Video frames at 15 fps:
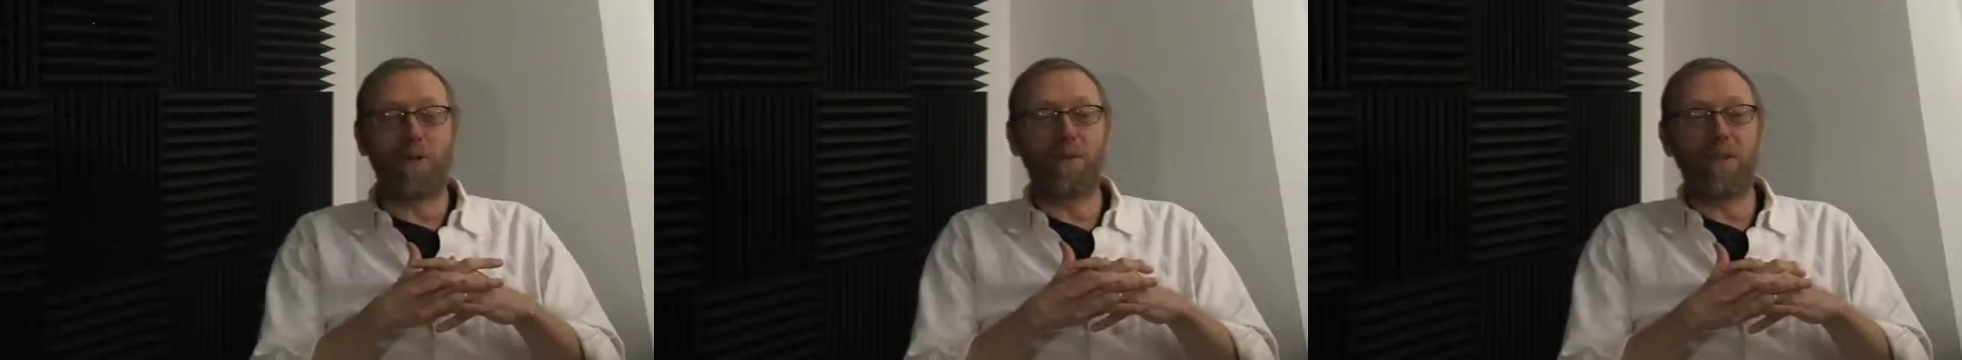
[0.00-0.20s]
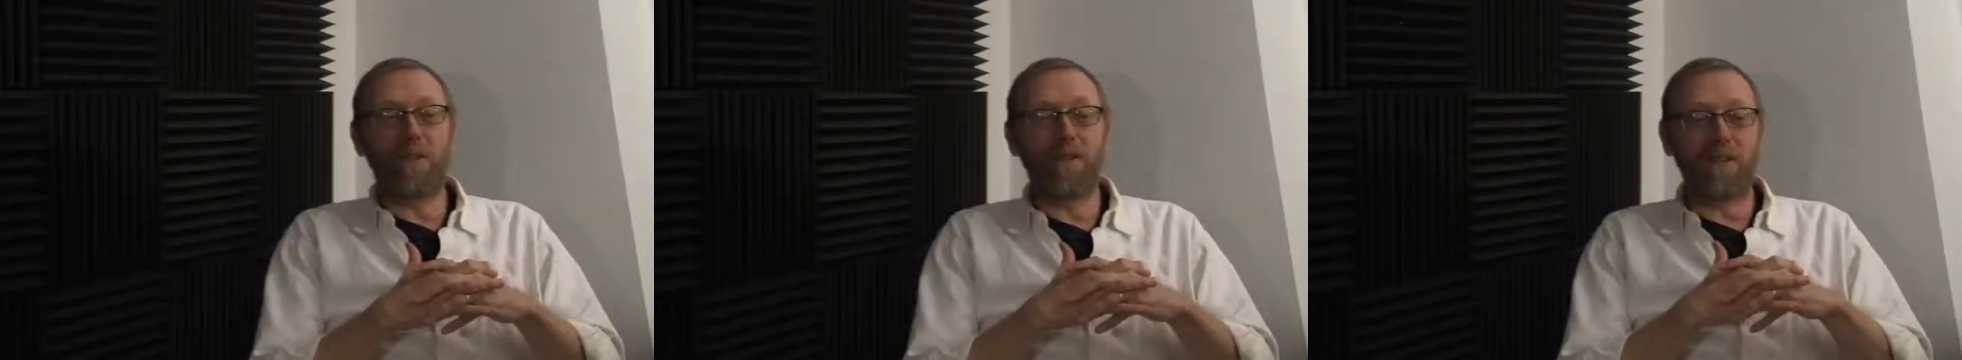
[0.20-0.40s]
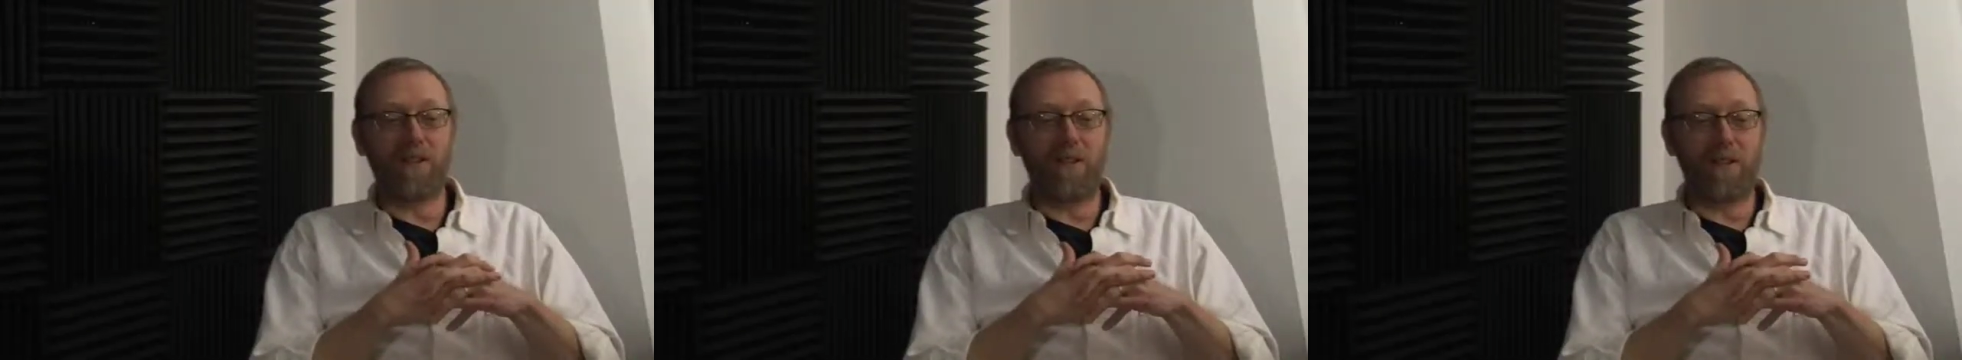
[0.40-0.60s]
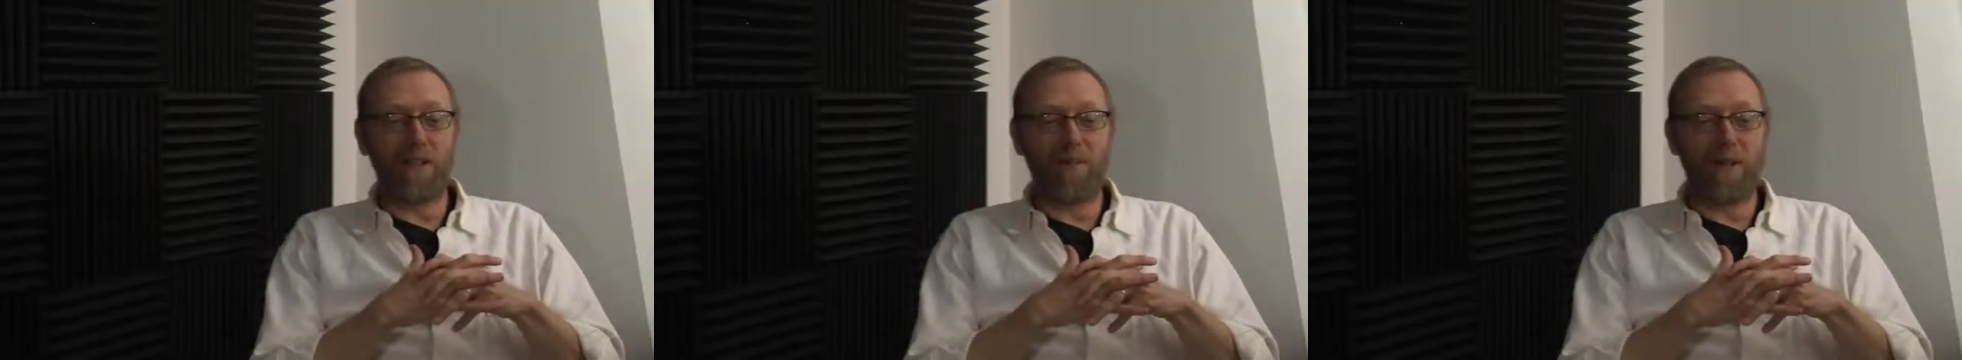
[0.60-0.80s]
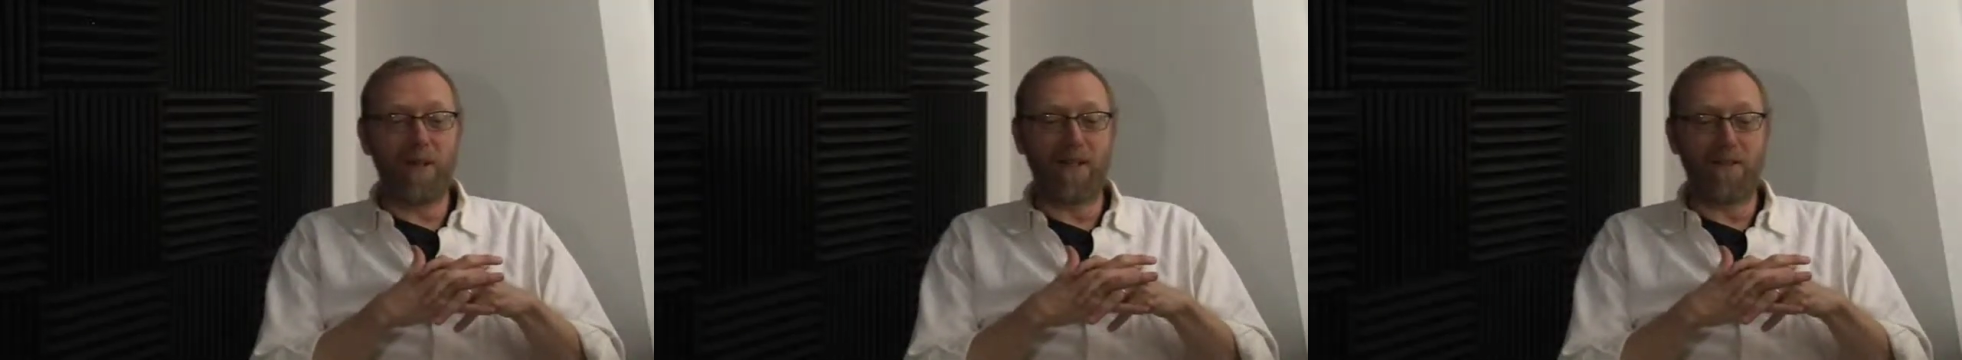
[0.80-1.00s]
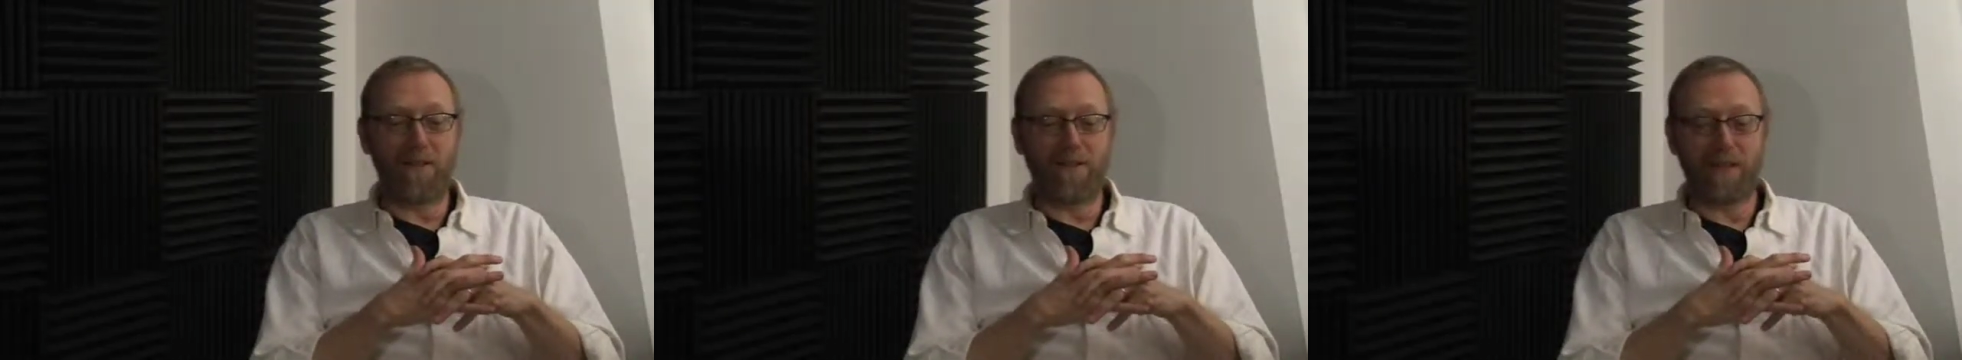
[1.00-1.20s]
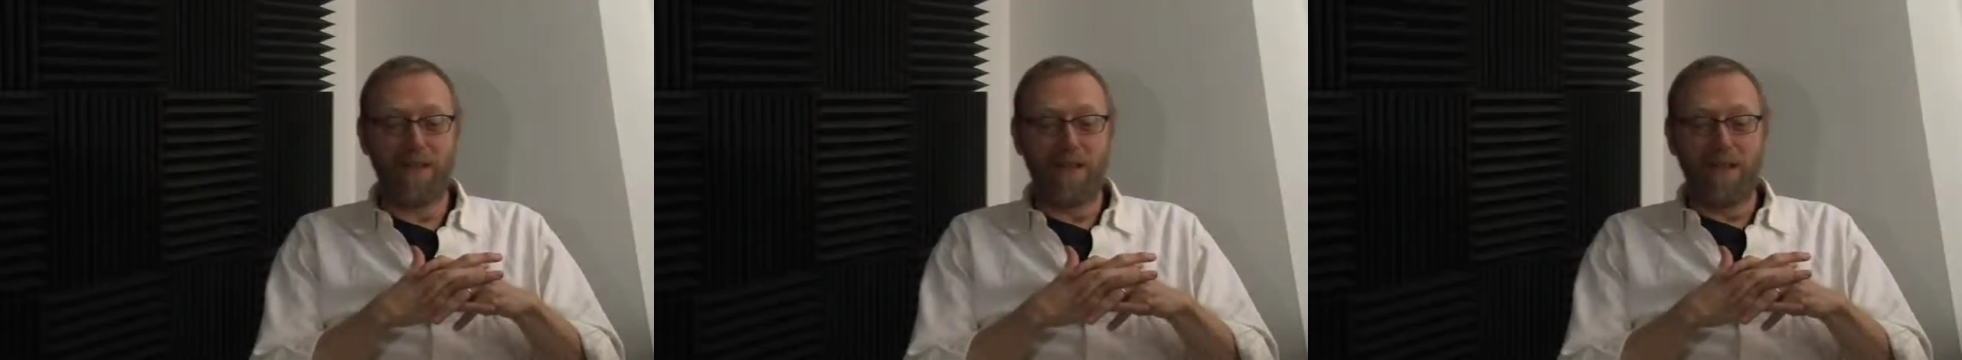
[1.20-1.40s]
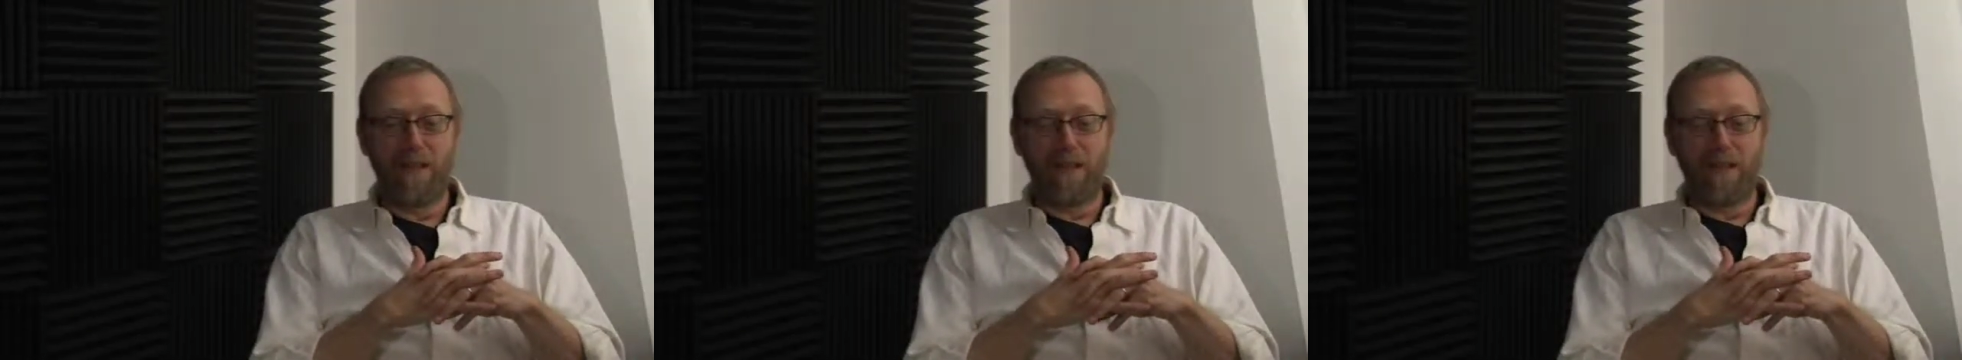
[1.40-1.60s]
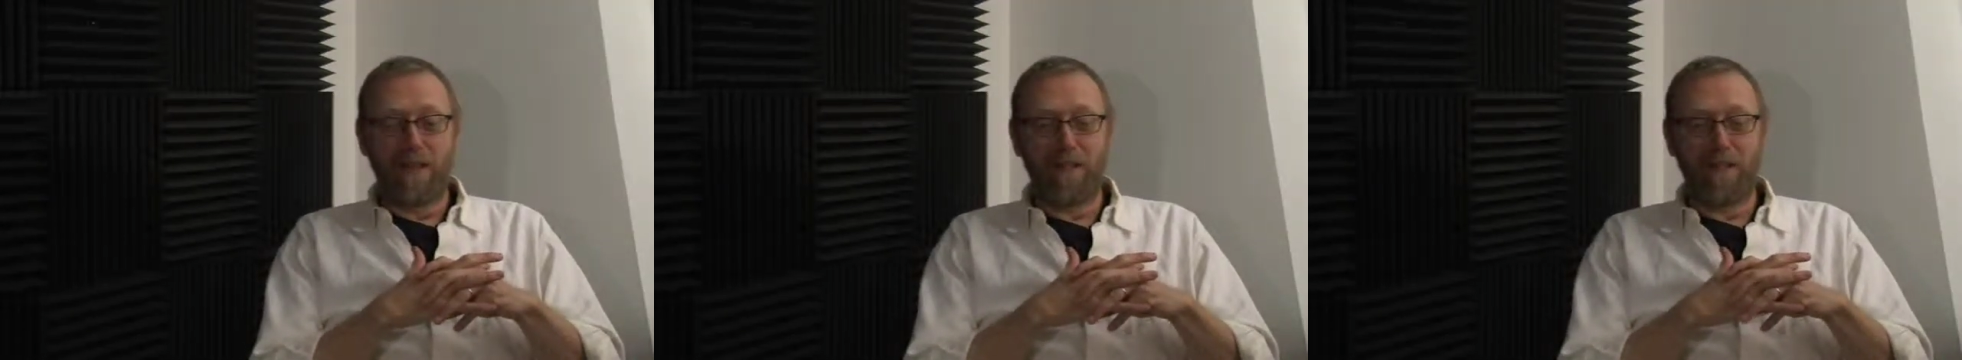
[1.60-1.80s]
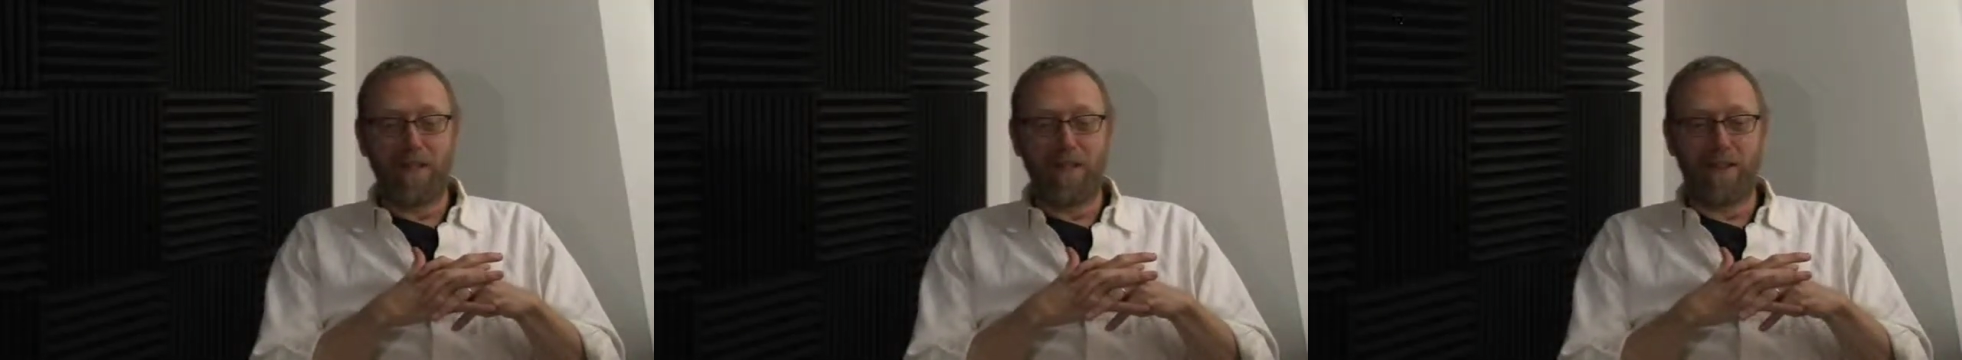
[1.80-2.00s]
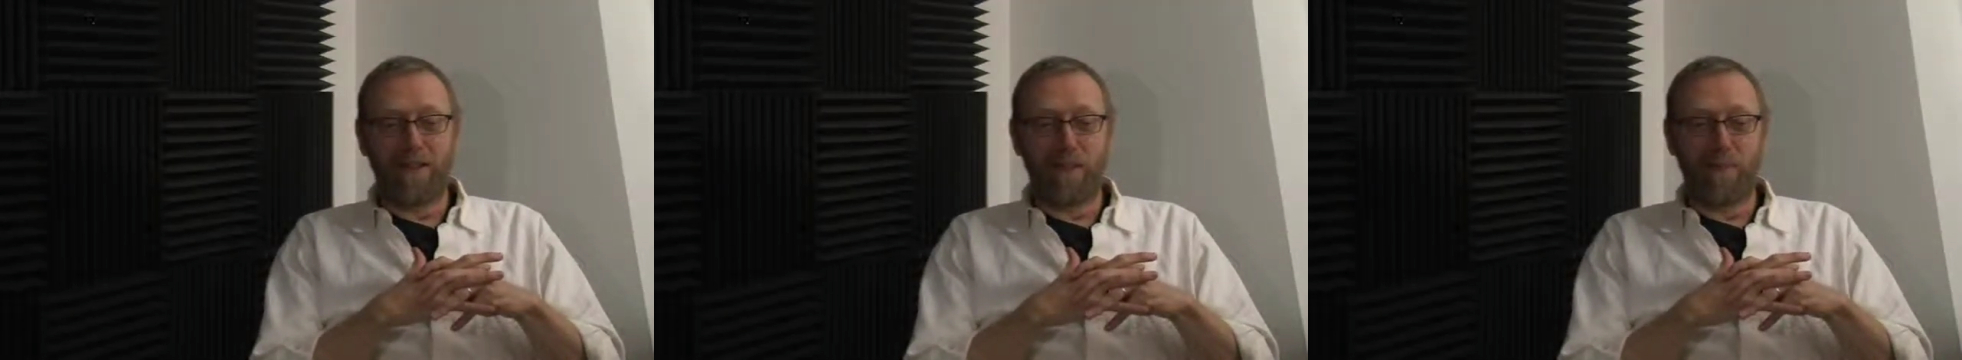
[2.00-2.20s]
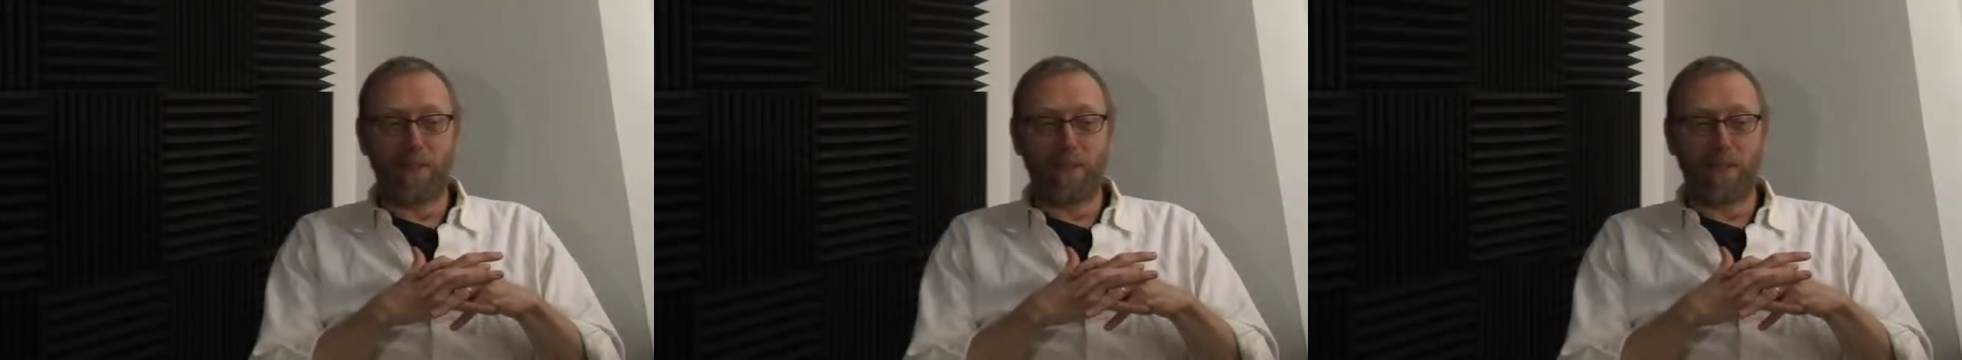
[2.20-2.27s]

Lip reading: it wasn't all about a